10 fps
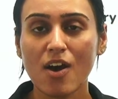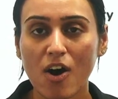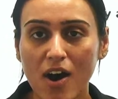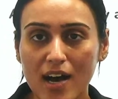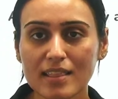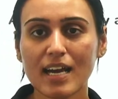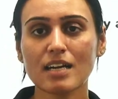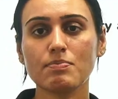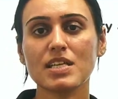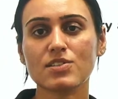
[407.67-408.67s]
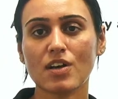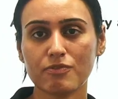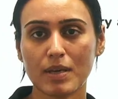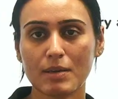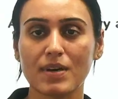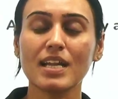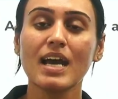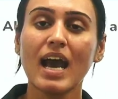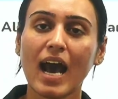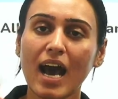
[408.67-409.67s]
on that piece of paper
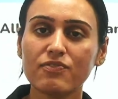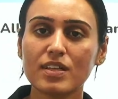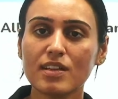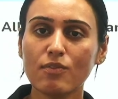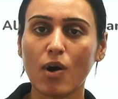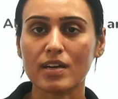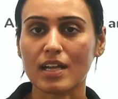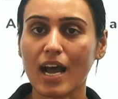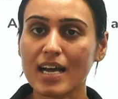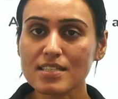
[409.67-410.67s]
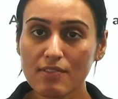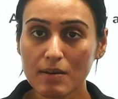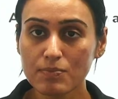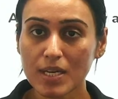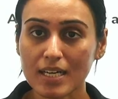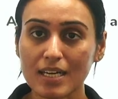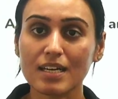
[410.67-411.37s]
after the water has evaporated.